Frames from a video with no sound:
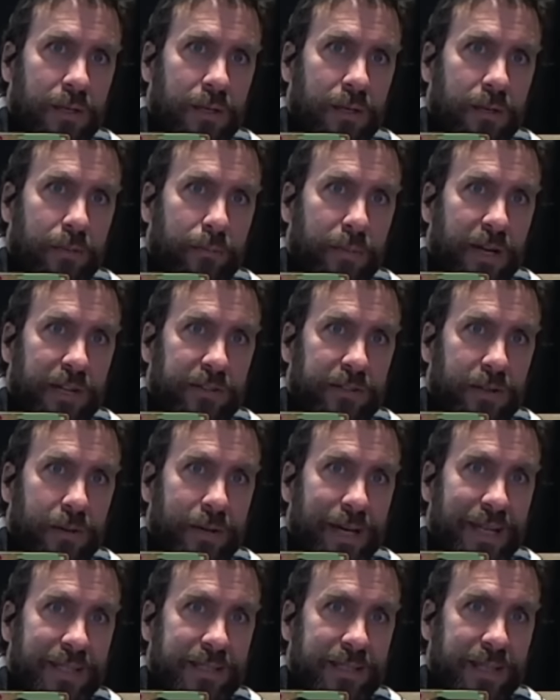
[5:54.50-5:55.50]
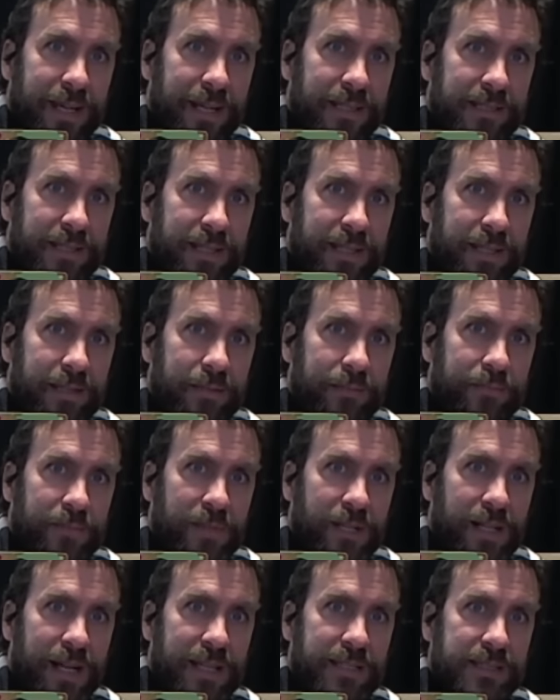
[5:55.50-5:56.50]
Micro S D X C
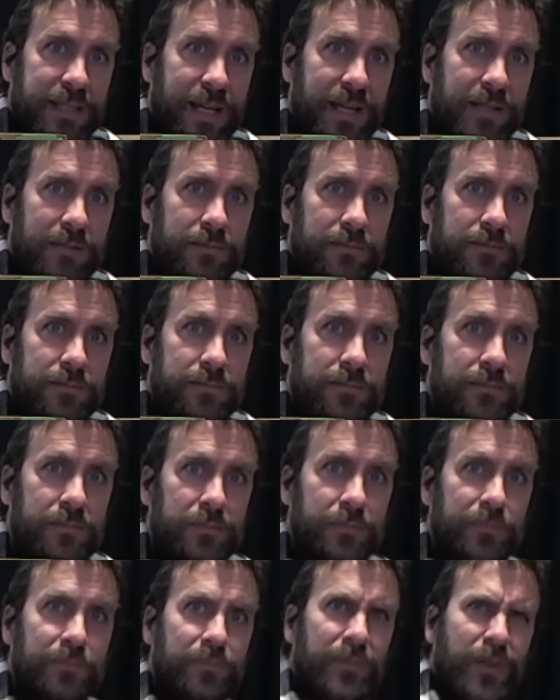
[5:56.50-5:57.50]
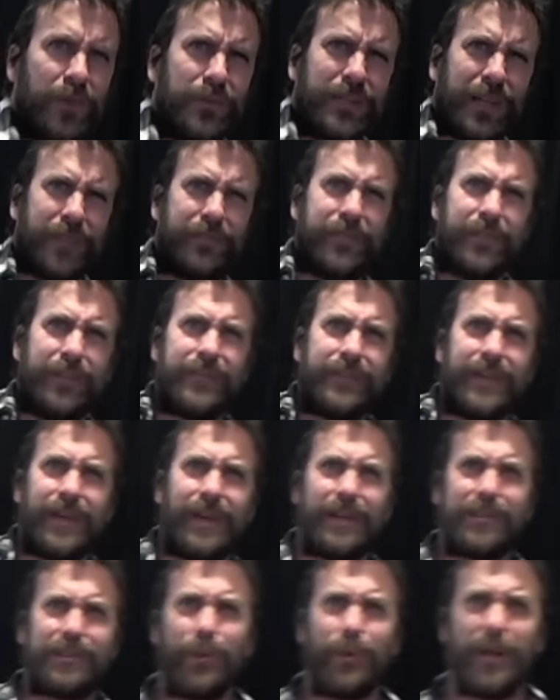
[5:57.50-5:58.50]
Class ten. It was like fifty, uh,
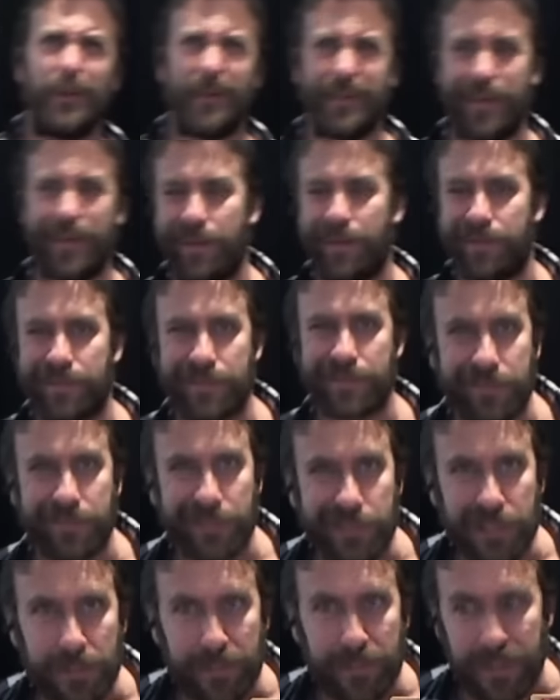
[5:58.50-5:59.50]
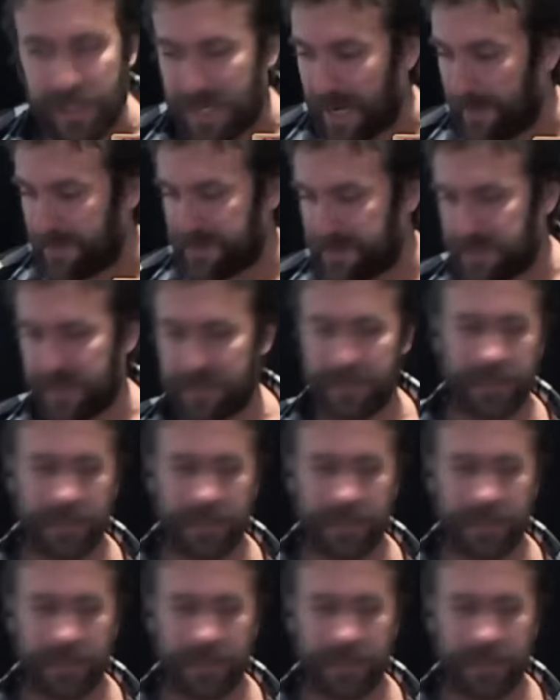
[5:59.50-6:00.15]
twenty-one dollars free shipping on Amazon.